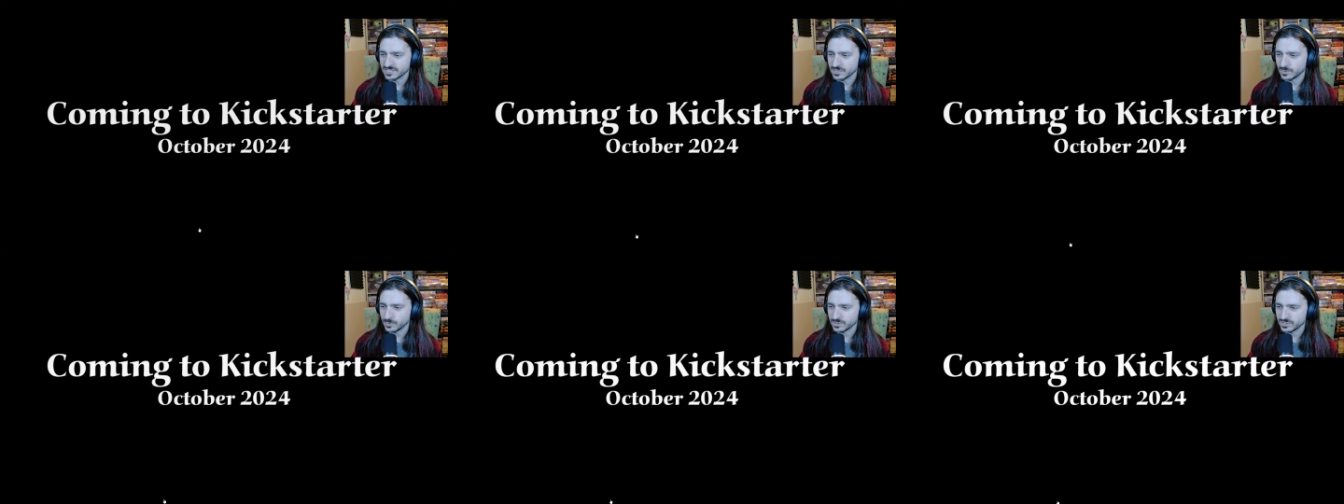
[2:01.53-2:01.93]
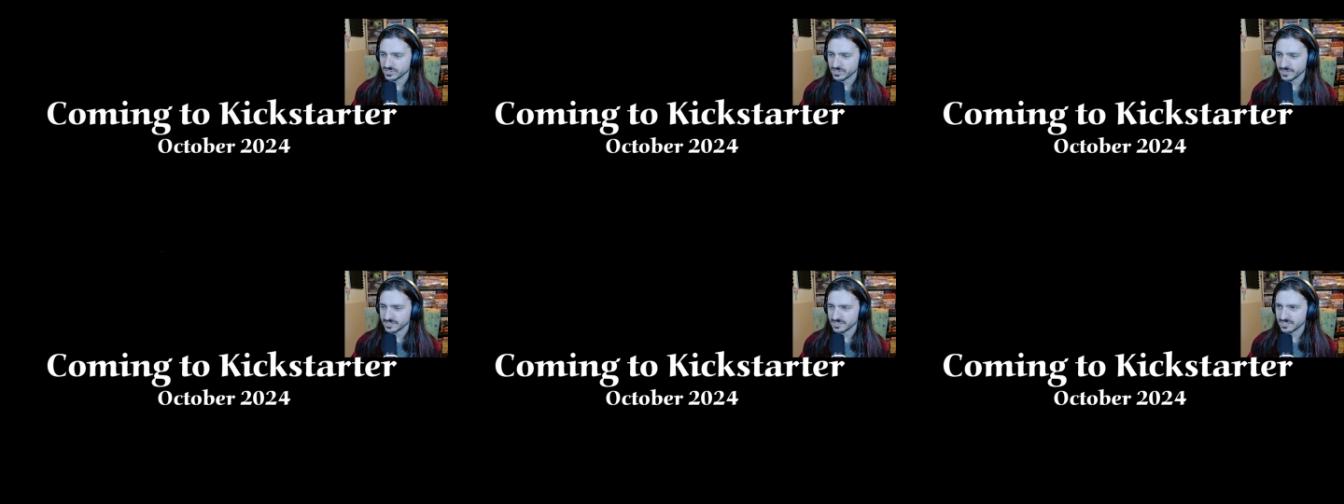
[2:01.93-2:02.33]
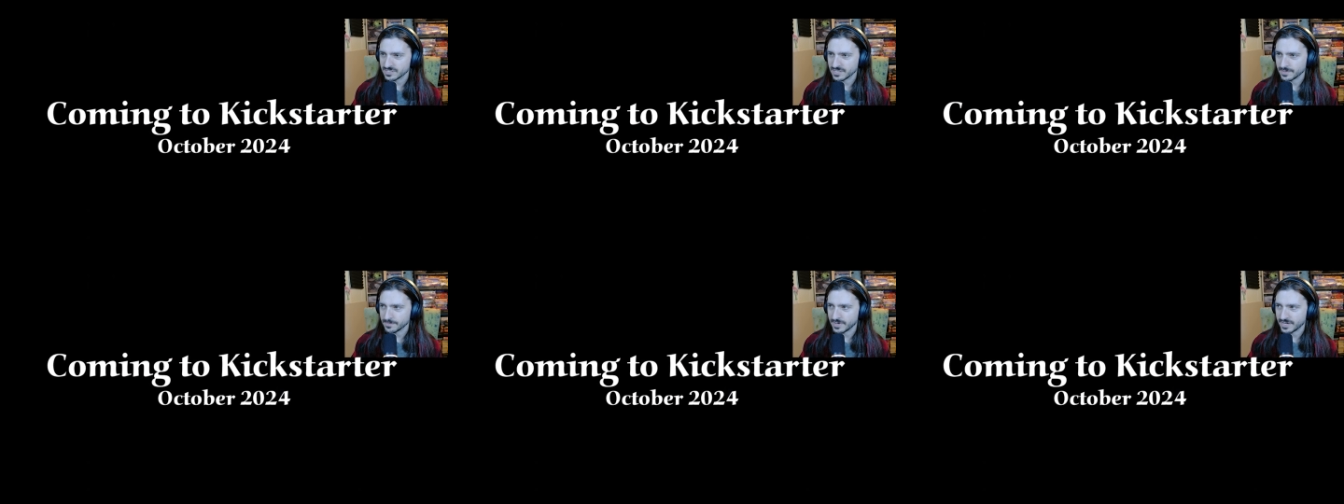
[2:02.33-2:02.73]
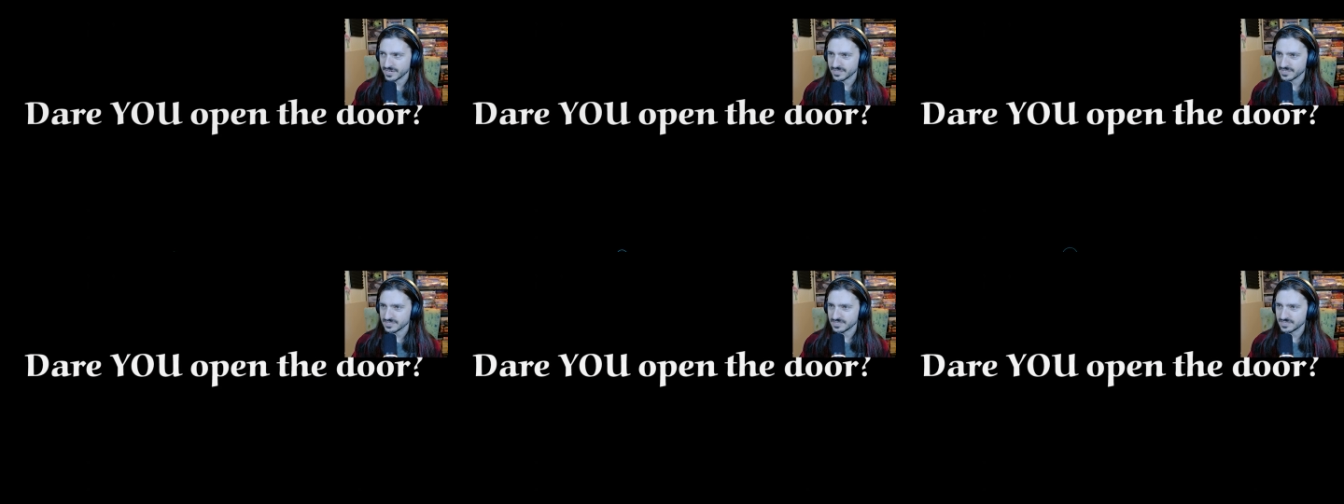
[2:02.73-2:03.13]
So we'll just go ahead and skip by
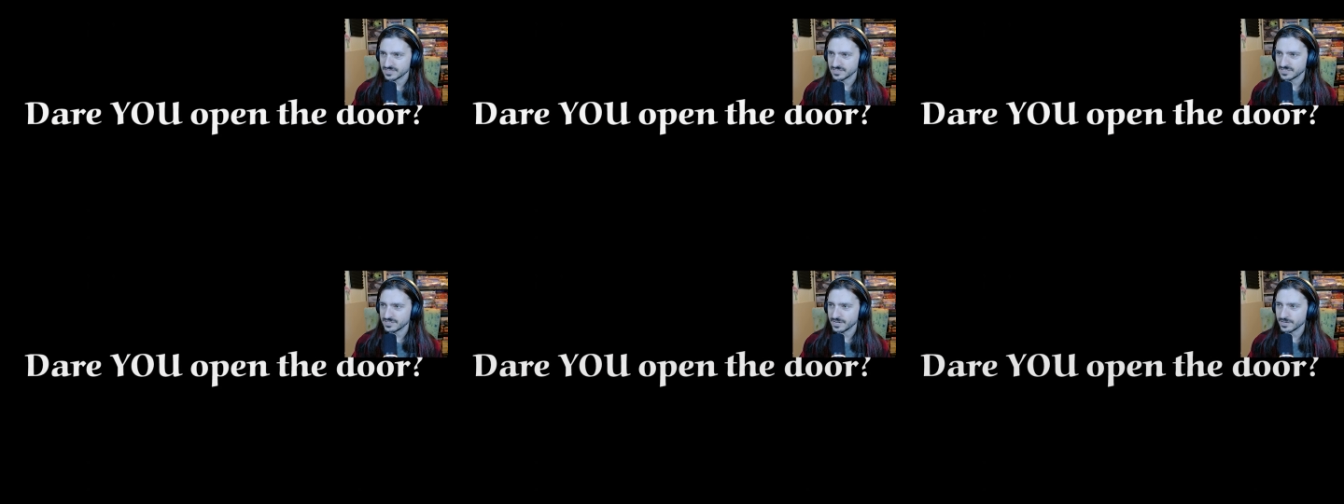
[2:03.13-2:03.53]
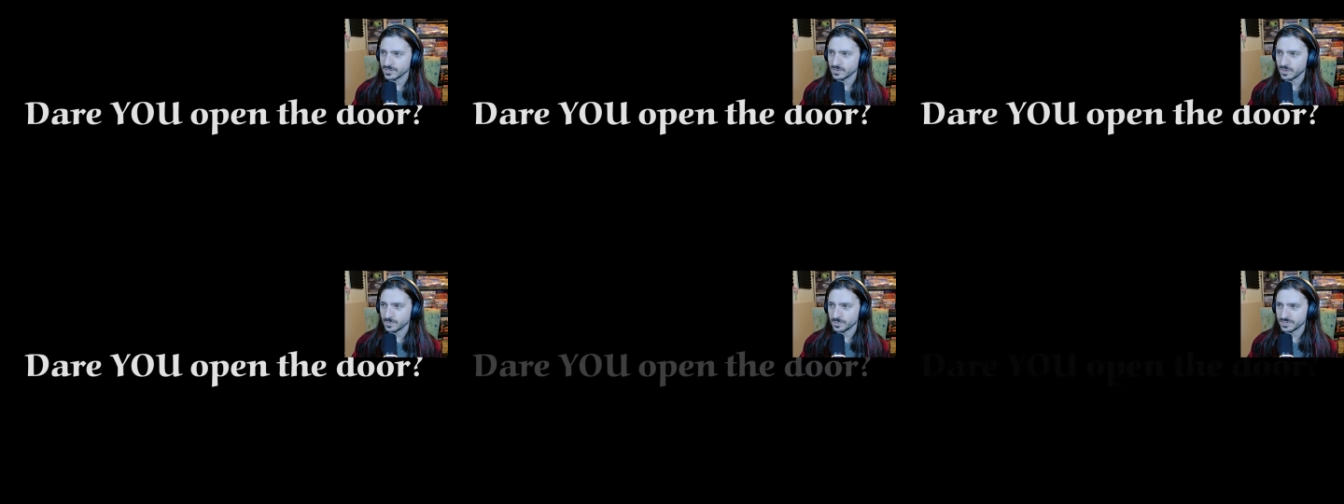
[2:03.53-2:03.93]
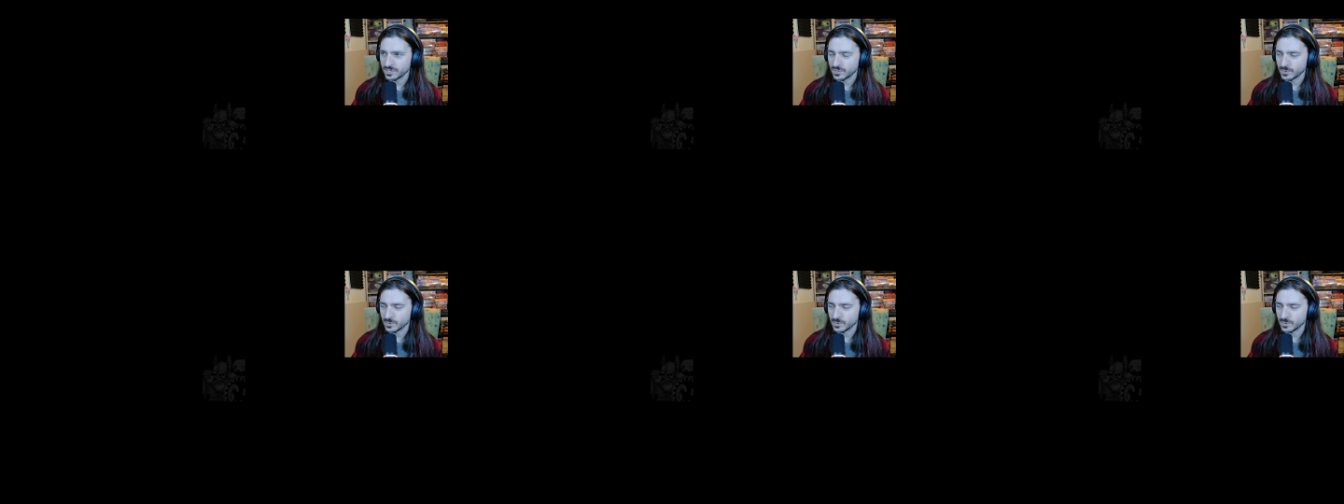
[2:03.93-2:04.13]
this. Dare you open the